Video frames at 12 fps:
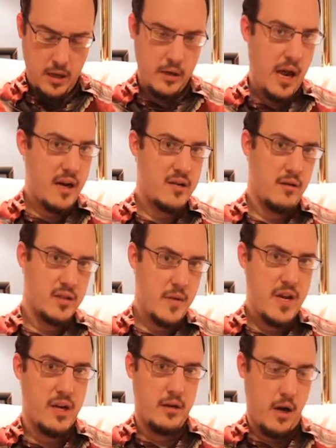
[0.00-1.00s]
National
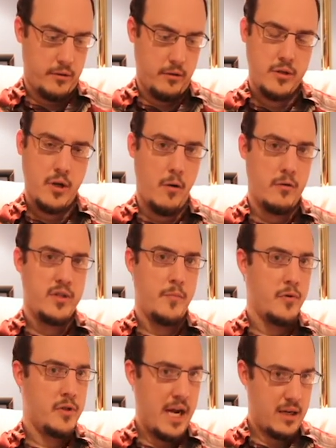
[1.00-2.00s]
Semiconductor chose to
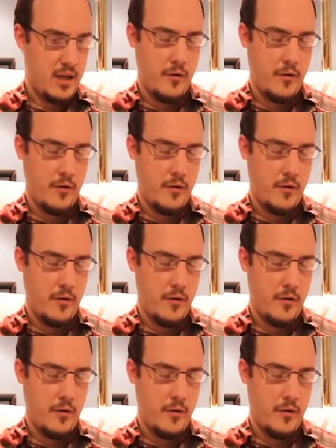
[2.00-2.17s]
protect